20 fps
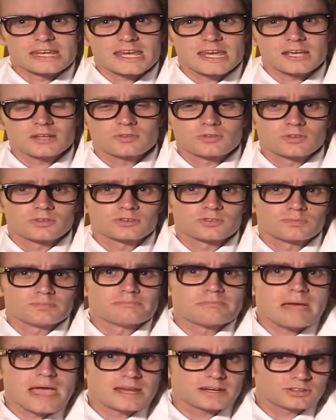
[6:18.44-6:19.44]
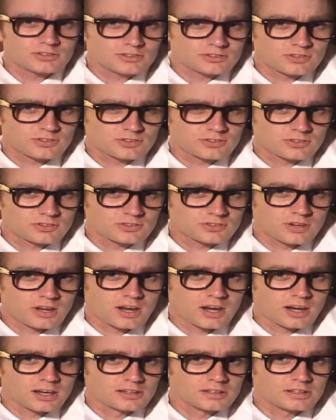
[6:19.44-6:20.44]
We need this menace to
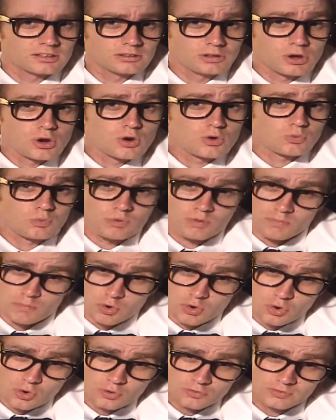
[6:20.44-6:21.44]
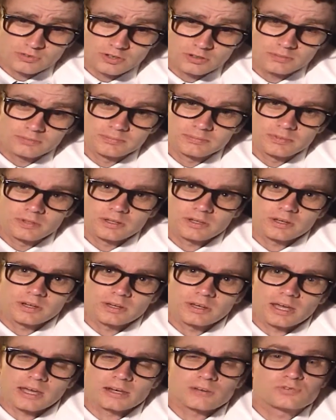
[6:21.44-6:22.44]
society removed,
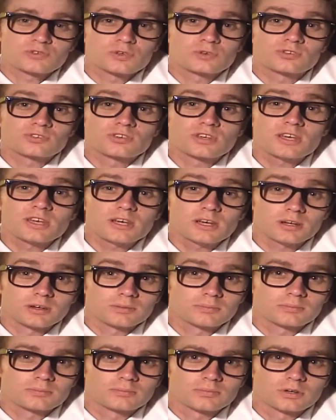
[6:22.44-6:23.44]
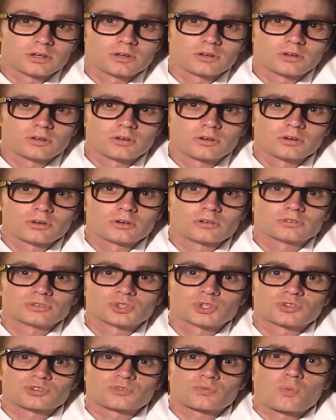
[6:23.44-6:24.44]
and if you see him,
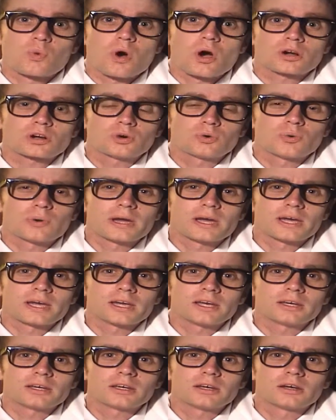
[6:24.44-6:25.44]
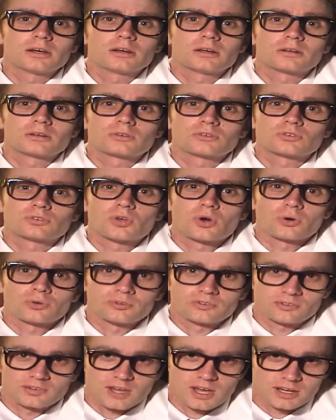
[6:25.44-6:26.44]
just walk away.
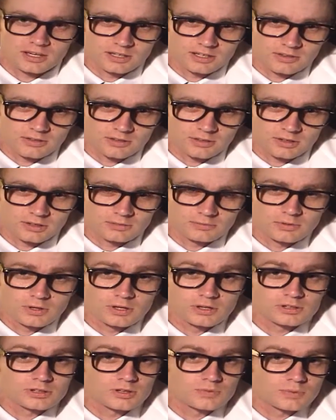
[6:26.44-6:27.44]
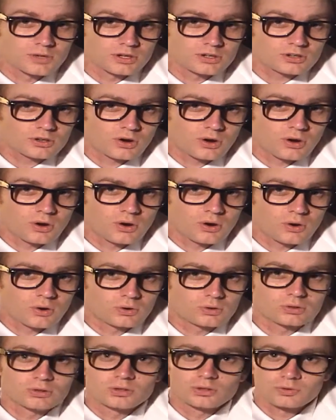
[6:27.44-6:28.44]
Don't say anything. Give me a
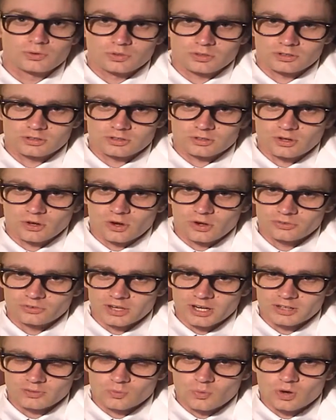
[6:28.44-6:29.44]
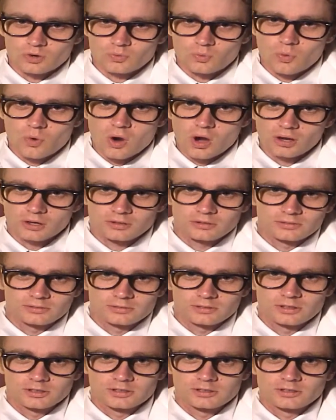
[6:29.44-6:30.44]
call, or you can call
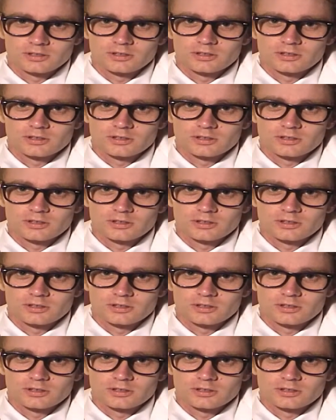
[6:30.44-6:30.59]
911.